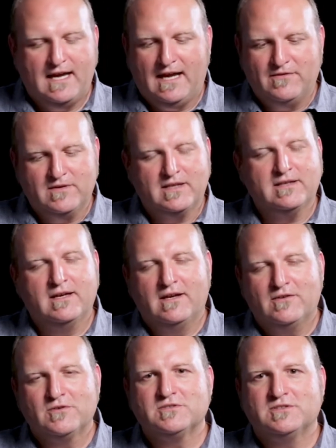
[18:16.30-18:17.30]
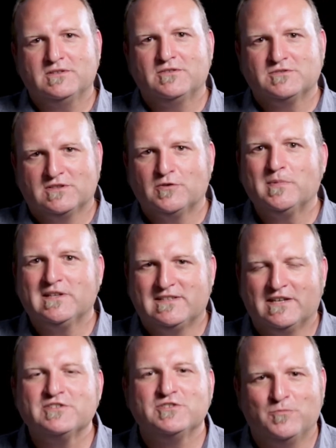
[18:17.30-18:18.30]
and then there's a little bit of
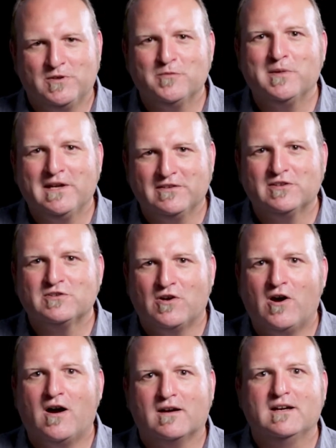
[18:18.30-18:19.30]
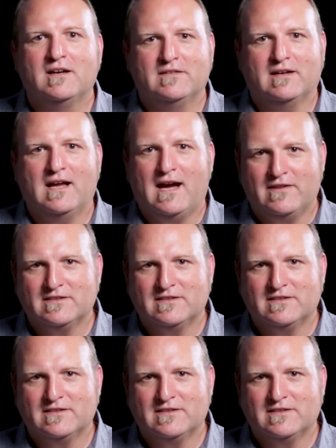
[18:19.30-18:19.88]
tension when you begin to talk. The guy